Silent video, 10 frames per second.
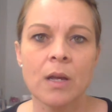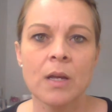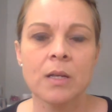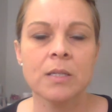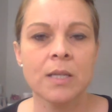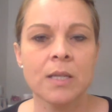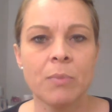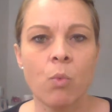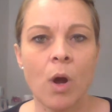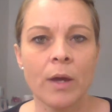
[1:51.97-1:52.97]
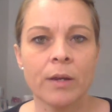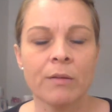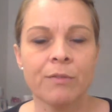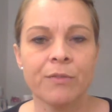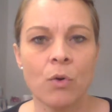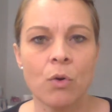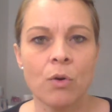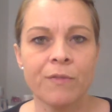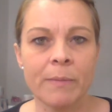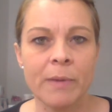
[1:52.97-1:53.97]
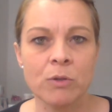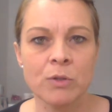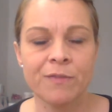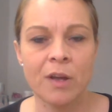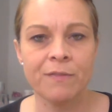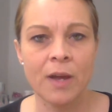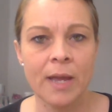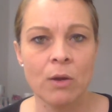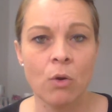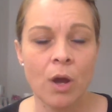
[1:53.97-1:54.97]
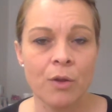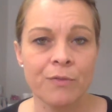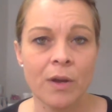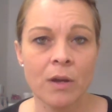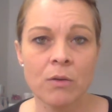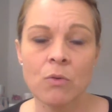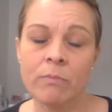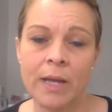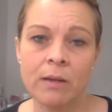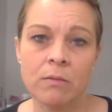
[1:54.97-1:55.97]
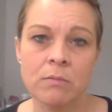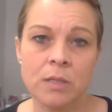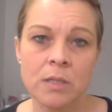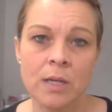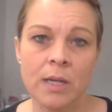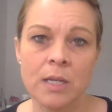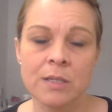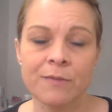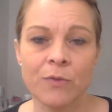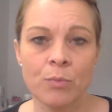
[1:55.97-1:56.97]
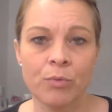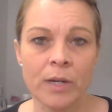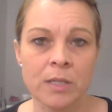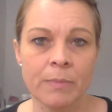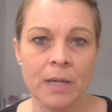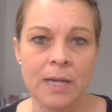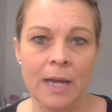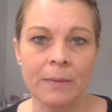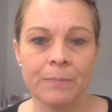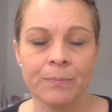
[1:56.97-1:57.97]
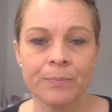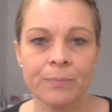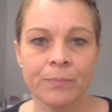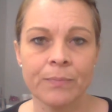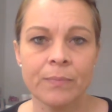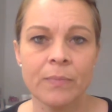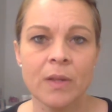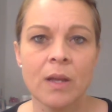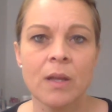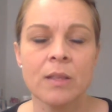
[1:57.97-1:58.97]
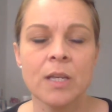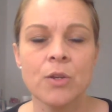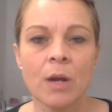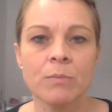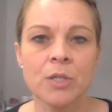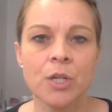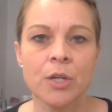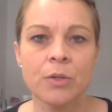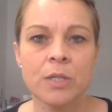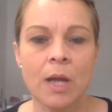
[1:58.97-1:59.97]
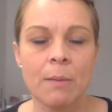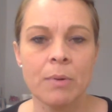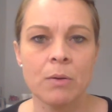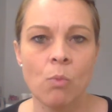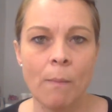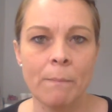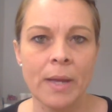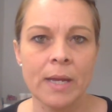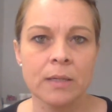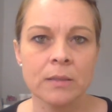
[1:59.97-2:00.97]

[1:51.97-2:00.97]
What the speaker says: Step 1 for females of 5'8" or over, or males, is 4 products per day. Then you come to step 1B.